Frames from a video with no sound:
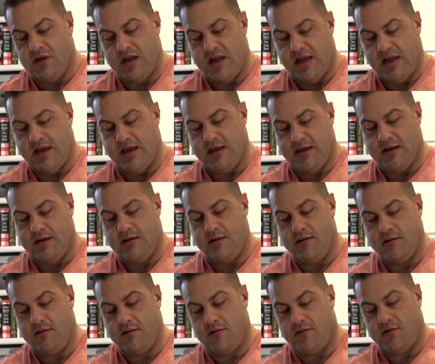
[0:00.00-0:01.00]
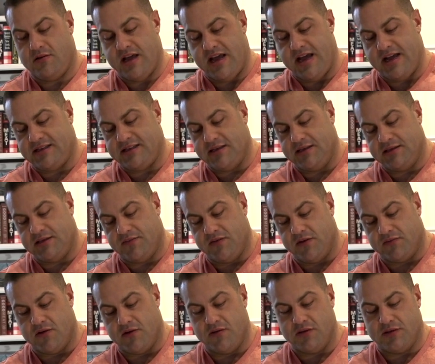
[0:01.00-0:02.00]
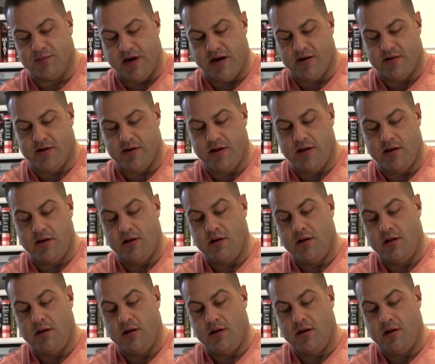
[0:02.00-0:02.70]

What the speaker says: and all the essence of the rosemary,